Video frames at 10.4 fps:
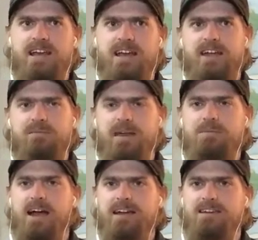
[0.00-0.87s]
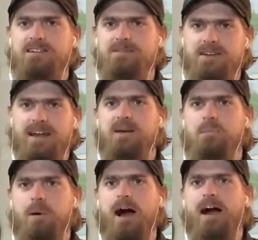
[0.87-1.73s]
that maybe I could kind of
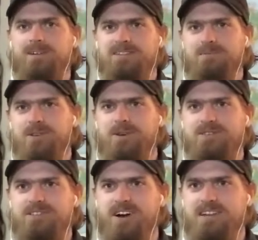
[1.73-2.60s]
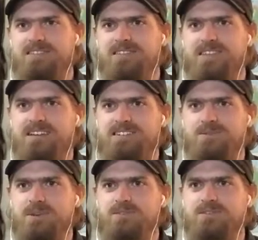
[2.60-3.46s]
compile some of those thoughts and things
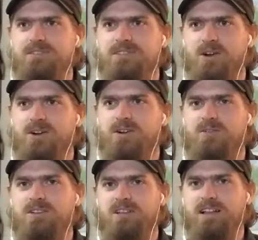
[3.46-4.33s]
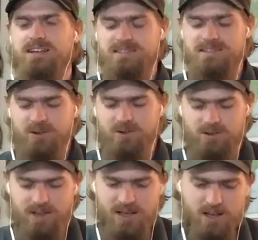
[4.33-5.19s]
that we've learned over the last,
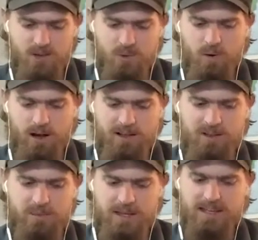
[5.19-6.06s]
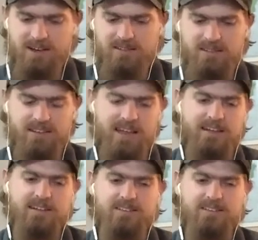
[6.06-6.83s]
good while, and being here in the land.